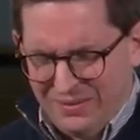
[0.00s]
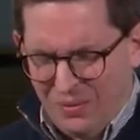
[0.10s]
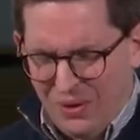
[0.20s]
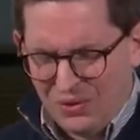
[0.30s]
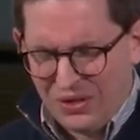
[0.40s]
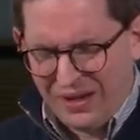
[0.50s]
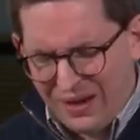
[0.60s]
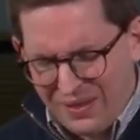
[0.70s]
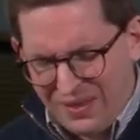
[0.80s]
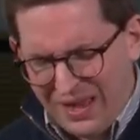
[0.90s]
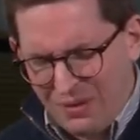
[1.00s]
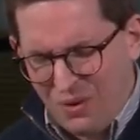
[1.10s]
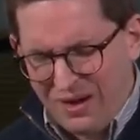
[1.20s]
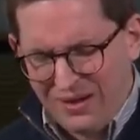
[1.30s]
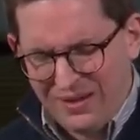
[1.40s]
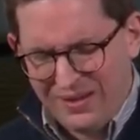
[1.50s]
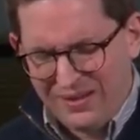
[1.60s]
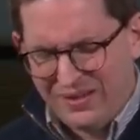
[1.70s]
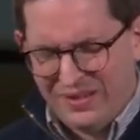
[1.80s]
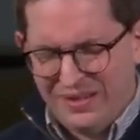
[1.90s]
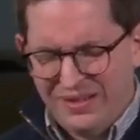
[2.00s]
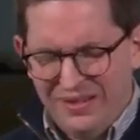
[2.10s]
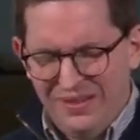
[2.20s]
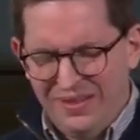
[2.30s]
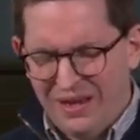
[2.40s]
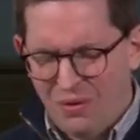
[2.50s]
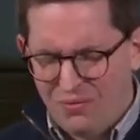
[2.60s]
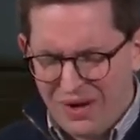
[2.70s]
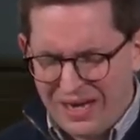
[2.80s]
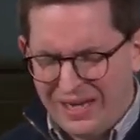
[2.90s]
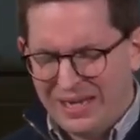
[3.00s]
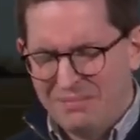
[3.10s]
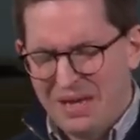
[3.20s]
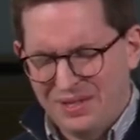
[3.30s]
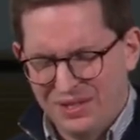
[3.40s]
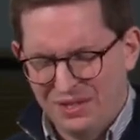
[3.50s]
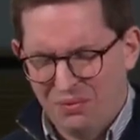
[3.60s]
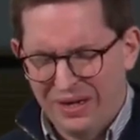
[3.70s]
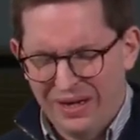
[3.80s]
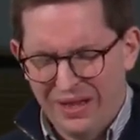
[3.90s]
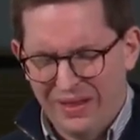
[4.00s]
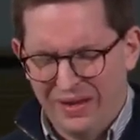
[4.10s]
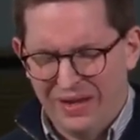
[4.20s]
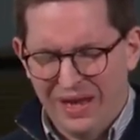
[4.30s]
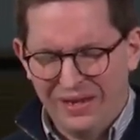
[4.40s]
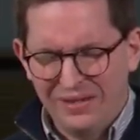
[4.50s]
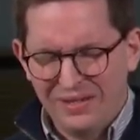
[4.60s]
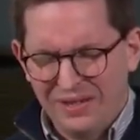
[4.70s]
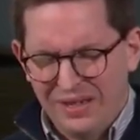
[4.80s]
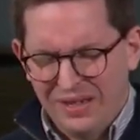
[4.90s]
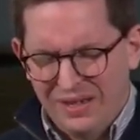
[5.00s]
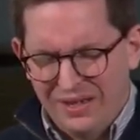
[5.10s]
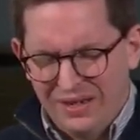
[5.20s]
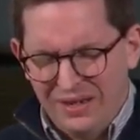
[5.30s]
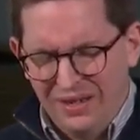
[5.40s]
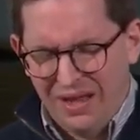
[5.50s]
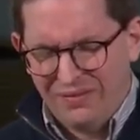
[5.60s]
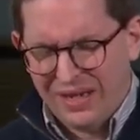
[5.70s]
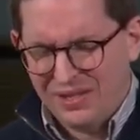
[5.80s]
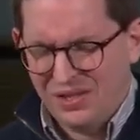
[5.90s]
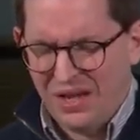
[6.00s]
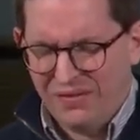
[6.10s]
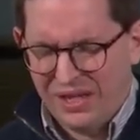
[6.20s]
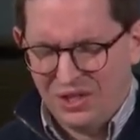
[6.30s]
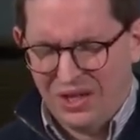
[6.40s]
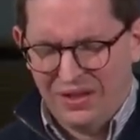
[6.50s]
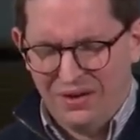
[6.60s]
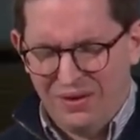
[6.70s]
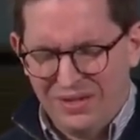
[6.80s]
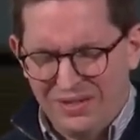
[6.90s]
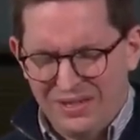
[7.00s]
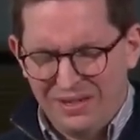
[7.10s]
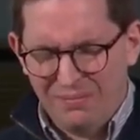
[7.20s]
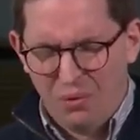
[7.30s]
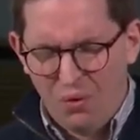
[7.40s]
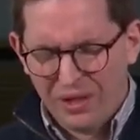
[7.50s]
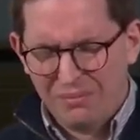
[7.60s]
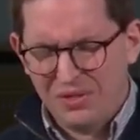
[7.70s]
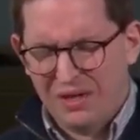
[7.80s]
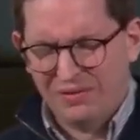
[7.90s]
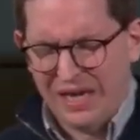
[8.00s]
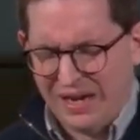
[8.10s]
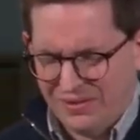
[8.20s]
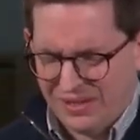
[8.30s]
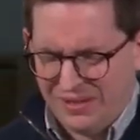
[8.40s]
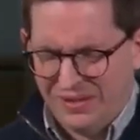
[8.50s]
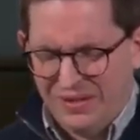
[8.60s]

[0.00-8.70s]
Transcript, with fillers: But we also know that they were, they were really committed to one another and loving and serving each other and pouring themselves out.